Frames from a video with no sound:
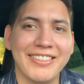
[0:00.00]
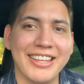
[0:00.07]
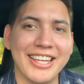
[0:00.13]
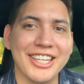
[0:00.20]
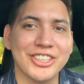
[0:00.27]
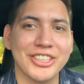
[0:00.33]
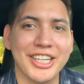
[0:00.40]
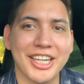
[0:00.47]

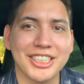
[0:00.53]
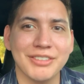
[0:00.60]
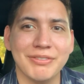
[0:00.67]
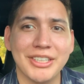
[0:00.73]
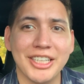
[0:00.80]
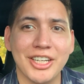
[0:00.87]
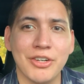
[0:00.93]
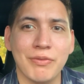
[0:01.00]
introduction
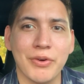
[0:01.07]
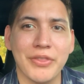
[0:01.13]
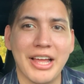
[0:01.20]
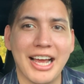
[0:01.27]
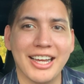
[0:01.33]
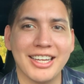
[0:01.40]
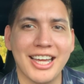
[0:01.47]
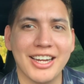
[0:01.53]
video for
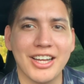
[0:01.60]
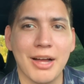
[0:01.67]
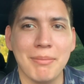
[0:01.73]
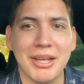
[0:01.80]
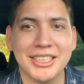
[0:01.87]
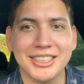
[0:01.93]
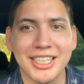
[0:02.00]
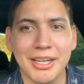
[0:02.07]
that kind of got
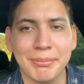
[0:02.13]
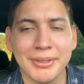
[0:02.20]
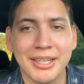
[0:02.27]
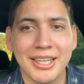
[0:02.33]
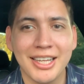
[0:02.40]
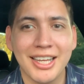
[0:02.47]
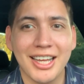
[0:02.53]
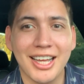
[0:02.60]
messed up.
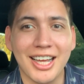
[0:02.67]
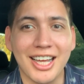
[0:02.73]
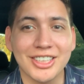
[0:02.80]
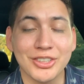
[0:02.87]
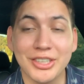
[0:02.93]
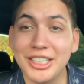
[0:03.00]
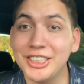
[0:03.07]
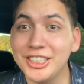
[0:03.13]

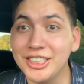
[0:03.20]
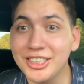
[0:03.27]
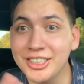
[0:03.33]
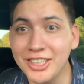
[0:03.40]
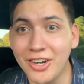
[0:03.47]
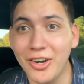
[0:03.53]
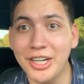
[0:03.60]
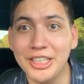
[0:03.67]
So this is
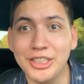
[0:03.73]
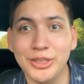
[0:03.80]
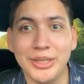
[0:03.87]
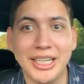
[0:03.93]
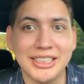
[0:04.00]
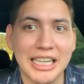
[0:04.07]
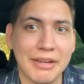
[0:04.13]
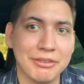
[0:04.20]
already 2
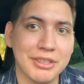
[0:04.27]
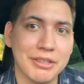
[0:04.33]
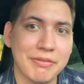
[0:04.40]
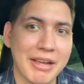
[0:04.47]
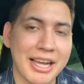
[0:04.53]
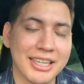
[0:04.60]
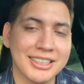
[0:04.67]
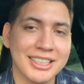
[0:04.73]
days after the
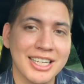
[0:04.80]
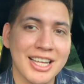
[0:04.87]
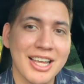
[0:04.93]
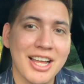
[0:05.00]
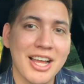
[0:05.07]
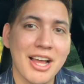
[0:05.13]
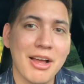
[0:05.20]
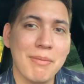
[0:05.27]
fact,
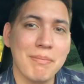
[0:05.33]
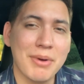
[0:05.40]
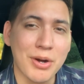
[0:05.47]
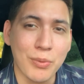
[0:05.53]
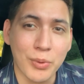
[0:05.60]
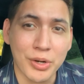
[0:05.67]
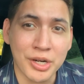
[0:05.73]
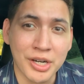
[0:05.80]

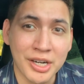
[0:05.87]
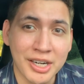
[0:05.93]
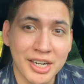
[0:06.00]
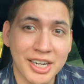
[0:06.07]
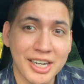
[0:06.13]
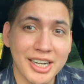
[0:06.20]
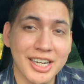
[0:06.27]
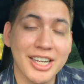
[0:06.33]
but we're
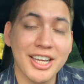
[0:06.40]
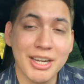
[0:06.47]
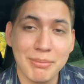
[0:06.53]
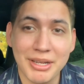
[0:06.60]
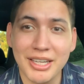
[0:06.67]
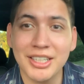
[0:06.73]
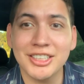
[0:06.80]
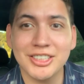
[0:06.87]
going to
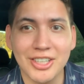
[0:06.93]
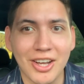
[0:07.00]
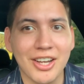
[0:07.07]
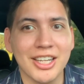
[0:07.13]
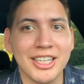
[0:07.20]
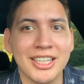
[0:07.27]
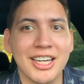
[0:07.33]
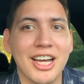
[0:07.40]
be
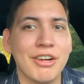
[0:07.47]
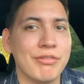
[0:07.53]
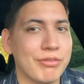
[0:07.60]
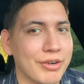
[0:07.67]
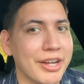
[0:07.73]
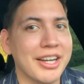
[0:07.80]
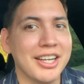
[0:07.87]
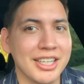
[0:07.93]
installing a
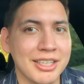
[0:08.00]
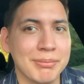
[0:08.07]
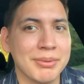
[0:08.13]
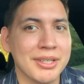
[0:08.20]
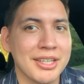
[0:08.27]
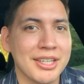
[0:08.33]
front lip